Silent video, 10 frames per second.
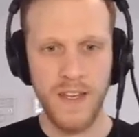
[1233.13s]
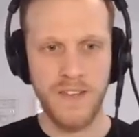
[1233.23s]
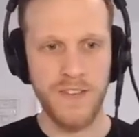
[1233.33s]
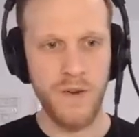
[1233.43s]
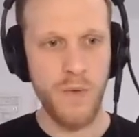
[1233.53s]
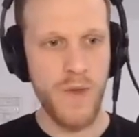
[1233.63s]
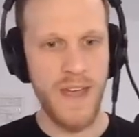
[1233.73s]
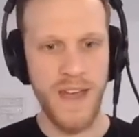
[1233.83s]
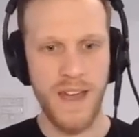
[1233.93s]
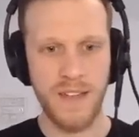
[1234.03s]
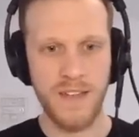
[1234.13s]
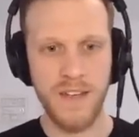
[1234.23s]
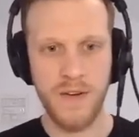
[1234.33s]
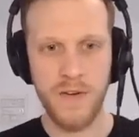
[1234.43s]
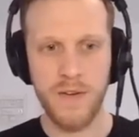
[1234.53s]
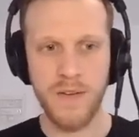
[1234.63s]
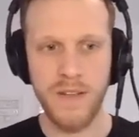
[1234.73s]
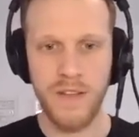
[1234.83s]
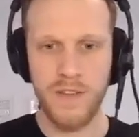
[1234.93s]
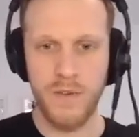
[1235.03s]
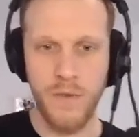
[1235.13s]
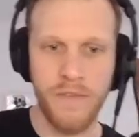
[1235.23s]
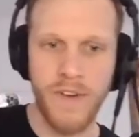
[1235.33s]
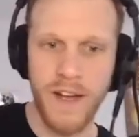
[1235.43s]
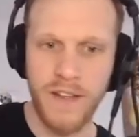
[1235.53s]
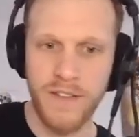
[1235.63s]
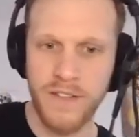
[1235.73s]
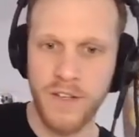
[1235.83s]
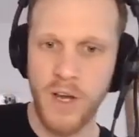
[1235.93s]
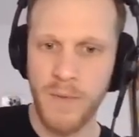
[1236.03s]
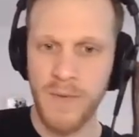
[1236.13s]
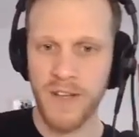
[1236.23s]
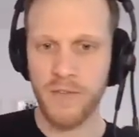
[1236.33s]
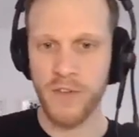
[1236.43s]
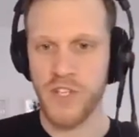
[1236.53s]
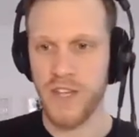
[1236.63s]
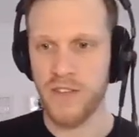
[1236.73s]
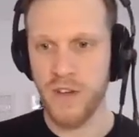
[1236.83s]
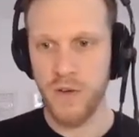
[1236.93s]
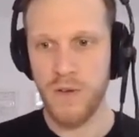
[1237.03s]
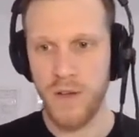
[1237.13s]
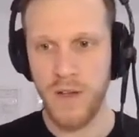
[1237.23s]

So we add here to the files the copyright for Jane Doe